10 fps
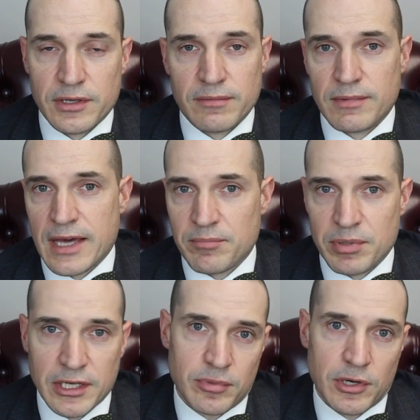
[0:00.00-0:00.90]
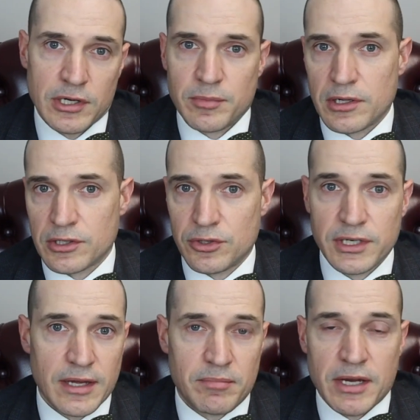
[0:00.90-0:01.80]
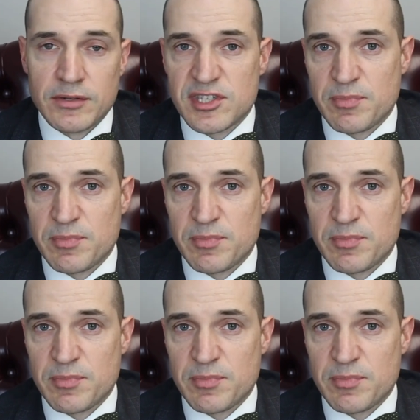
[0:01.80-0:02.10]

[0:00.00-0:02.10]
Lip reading: And that ping pong ball could get bounced